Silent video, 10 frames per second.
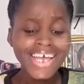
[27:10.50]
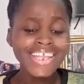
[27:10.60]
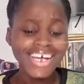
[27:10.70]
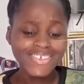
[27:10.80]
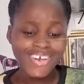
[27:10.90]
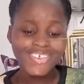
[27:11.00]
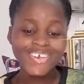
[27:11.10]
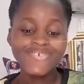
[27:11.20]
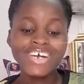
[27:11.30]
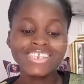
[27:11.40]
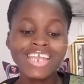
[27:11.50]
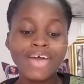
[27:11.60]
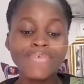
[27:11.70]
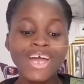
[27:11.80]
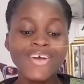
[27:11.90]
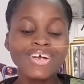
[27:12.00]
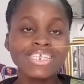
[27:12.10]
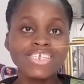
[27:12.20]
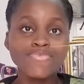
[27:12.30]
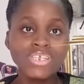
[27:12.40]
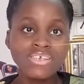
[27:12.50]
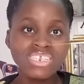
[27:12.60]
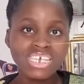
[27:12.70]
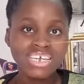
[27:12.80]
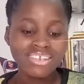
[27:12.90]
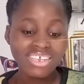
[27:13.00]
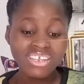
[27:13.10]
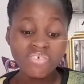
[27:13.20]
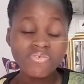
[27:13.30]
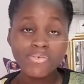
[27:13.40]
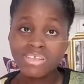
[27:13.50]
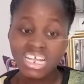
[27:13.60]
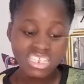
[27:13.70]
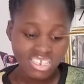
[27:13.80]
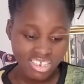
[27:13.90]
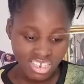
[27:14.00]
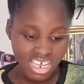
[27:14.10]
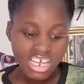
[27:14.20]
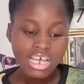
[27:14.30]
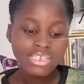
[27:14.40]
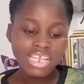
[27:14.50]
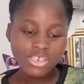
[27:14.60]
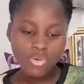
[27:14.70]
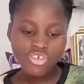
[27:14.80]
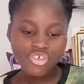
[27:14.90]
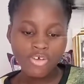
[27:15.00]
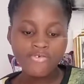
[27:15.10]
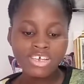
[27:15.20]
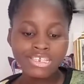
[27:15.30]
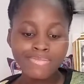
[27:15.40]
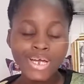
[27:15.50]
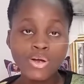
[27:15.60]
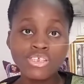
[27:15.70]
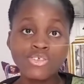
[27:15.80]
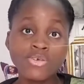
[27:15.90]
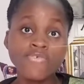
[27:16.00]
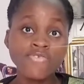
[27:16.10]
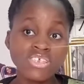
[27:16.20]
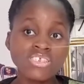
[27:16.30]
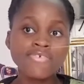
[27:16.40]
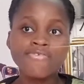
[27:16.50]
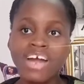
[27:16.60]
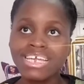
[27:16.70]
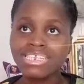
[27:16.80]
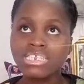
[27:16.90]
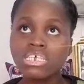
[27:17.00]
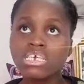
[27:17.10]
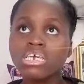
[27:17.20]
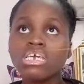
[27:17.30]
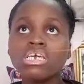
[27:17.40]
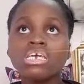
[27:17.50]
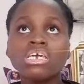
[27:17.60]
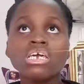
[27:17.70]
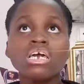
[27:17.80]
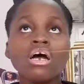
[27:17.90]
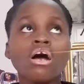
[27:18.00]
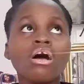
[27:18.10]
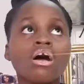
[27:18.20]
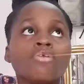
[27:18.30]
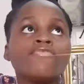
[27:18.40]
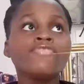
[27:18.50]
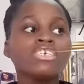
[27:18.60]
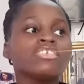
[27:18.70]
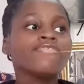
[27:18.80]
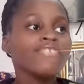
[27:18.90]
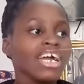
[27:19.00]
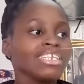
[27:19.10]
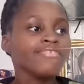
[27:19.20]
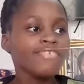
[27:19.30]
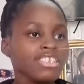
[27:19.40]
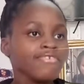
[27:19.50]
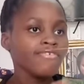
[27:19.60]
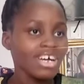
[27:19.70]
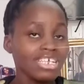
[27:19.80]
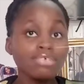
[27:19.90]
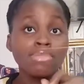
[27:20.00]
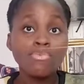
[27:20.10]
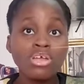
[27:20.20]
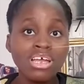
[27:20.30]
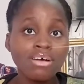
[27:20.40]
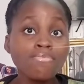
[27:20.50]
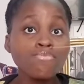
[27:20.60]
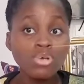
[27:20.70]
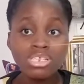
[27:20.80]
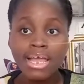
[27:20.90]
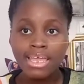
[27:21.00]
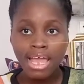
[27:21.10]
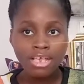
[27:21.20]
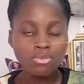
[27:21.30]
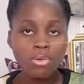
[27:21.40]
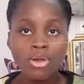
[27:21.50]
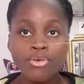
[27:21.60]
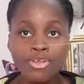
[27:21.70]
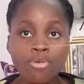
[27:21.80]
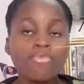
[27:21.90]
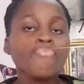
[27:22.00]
Next question. First time I got a speeding ticket. I don't even know what that is. Next question. First time I got into a fist fight. Fist fight. My brother was like, yes, when we were growing up,